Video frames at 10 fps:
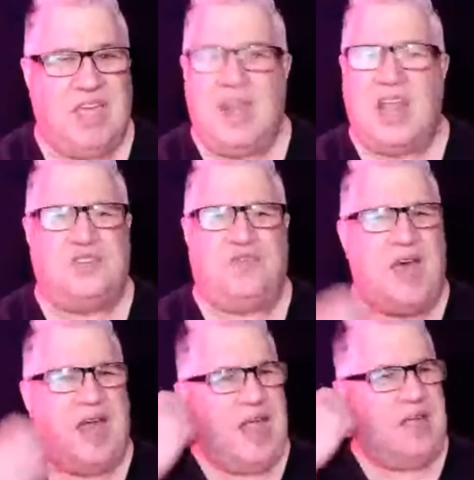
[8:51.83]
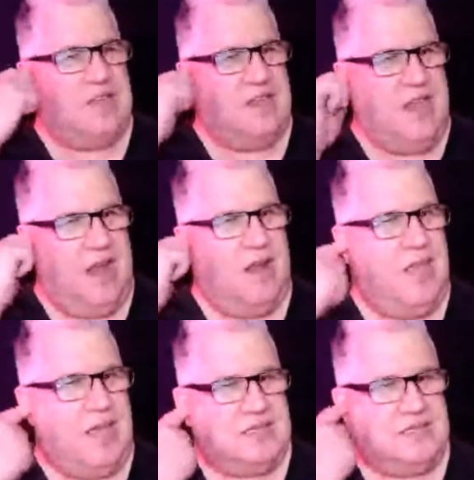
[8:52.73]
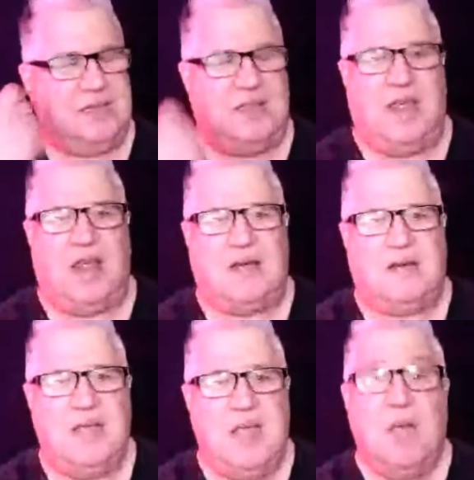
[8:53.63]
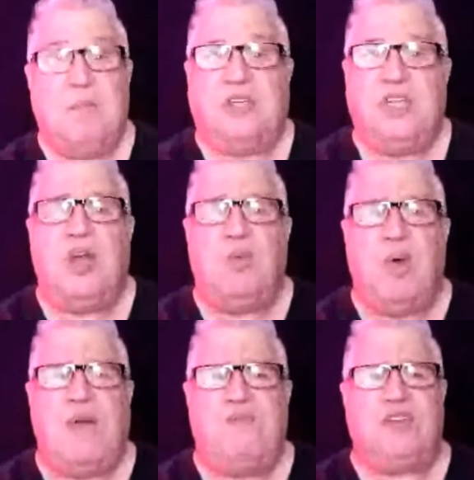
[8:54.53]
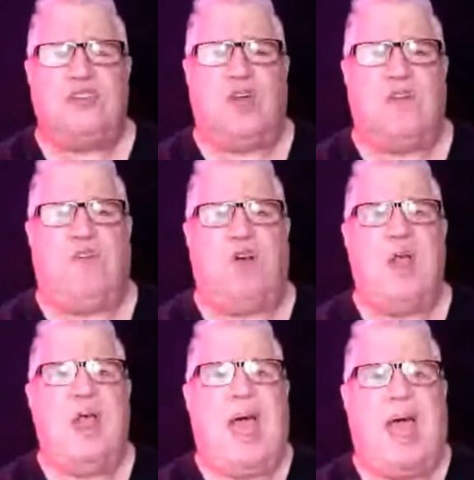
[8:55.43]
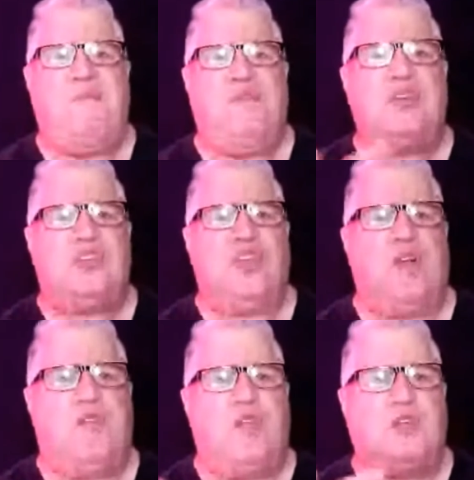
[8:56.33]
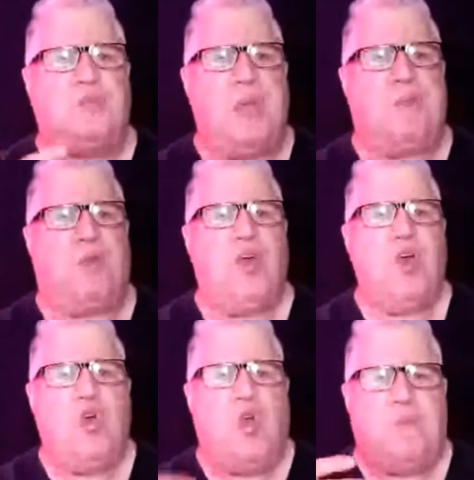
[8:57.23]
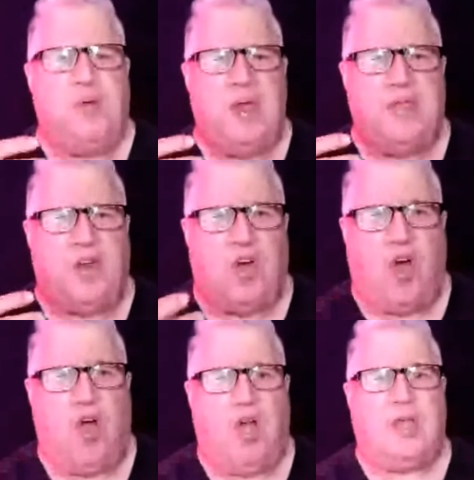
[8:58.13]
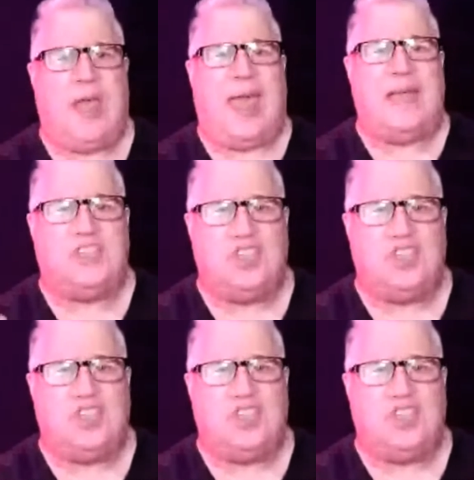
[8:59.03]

And that's fine. I could care less, But you know what I feel sorry for? I feel sorry for those people who are putting their heart and